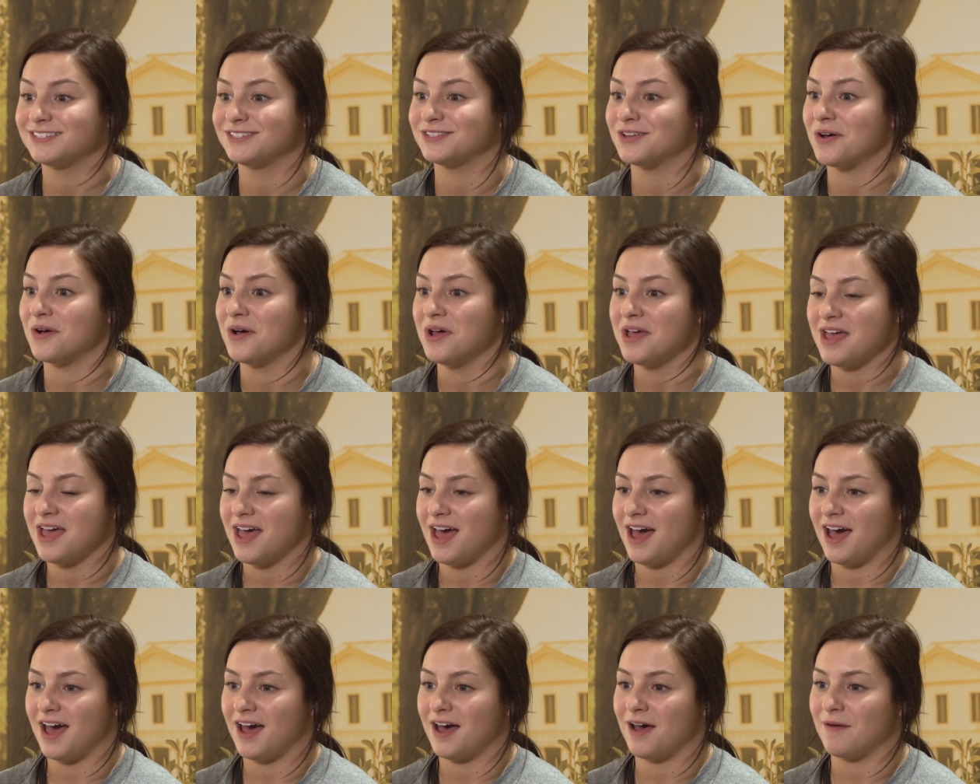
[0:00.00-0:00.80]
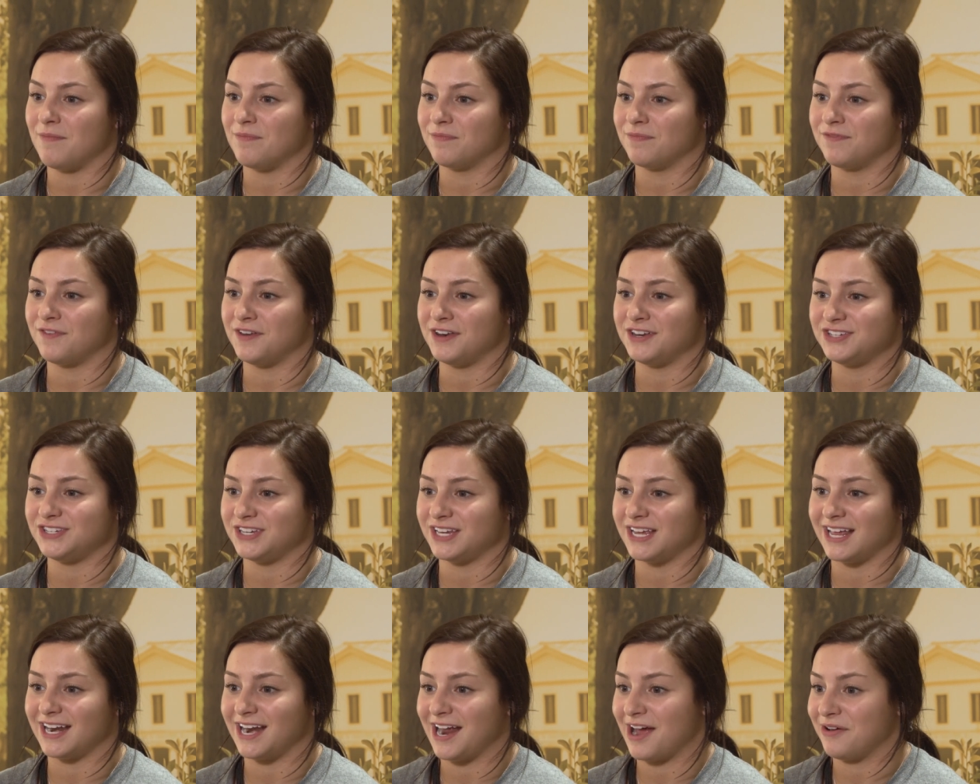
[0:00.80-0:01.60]
So
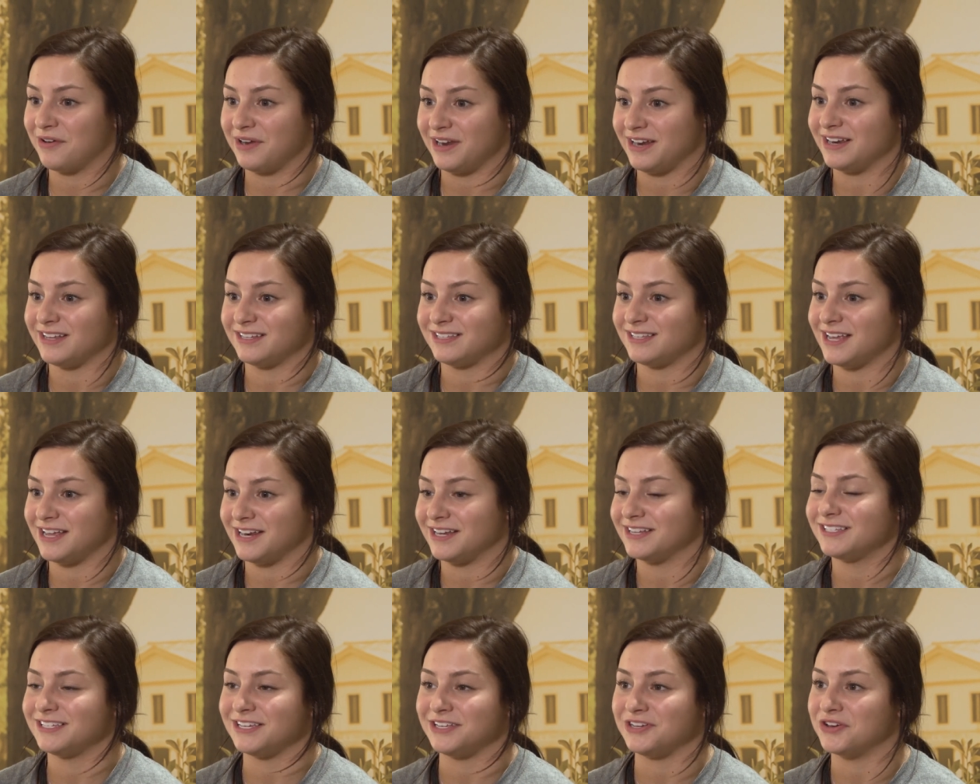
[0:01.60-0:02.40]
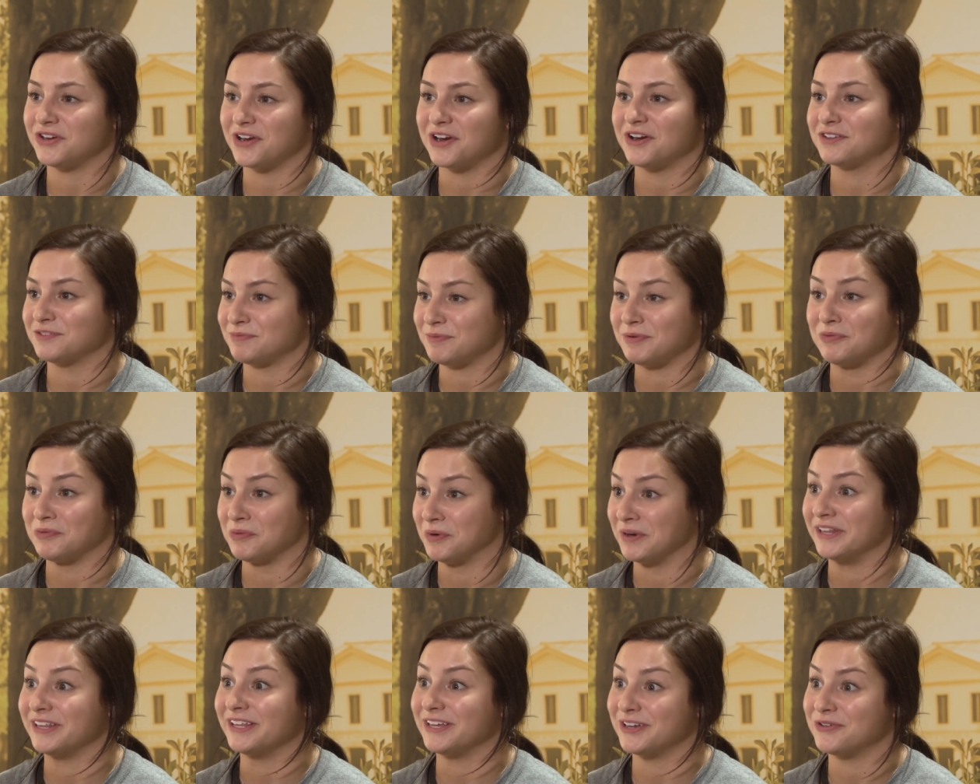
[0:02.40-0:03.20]
finishing it out in a senior year has been
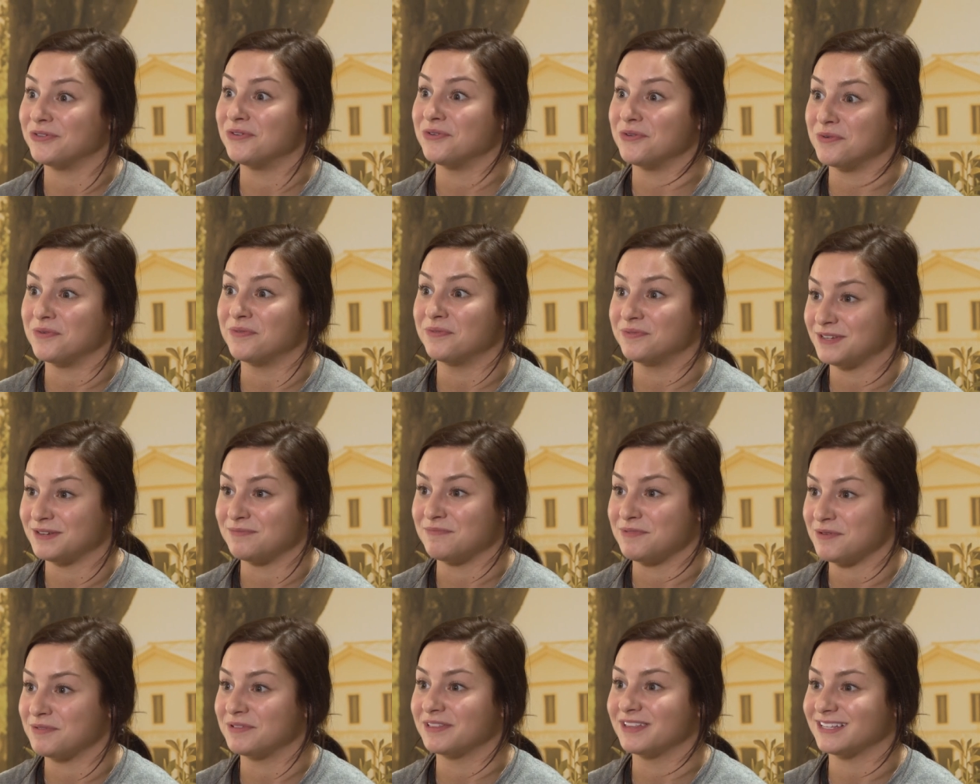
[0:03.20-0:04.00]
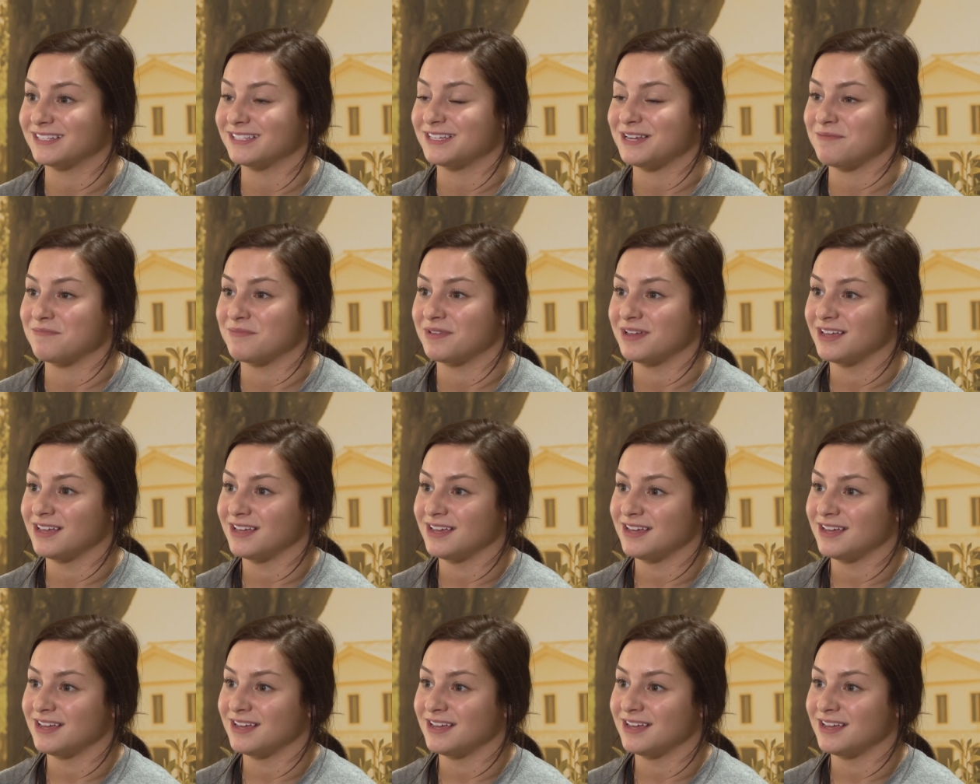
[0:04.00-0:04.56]
really cool to be with this team.